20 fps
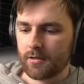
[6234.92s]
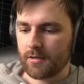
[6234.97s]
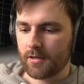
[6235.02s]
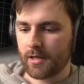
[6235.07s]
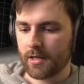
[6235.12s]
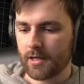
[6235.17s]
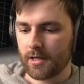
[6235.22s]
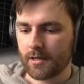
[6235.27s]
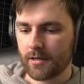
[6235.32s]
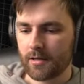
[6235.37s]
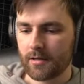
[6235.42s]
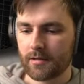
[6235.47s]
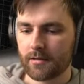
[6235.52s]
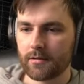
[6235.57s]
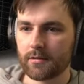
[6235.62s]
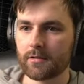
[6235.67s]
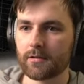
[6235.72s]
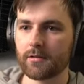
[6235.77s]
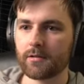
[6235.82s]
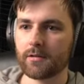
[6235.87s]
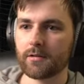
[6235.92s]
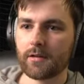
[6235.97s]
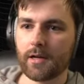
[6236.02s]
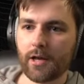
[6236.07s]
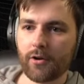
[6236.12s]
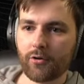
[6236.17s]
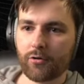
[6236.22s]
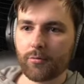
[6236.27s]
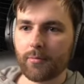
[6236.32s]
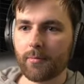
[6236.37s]
Ah,
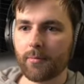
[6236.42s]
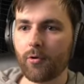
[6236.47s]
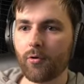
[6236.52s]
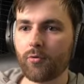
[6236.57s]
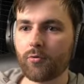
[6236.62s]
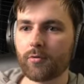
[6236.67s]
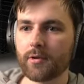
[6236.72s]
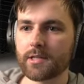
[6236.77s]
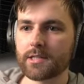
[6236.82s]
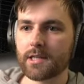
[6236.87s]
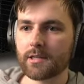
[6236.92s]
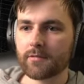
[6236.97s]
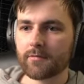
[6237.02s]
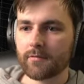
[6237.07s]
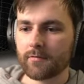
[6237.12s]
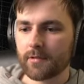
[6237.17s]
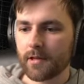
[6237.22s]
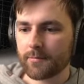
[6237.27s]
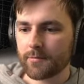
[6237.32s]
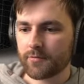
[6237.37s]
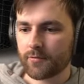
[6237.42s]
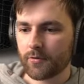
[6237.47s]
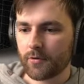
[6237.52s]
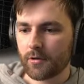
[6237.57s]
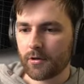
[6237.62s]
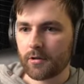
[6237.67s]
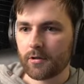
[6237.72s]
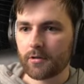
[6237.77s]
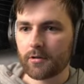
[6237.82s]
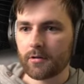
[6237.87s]
I don't remember. Oh, is that times four?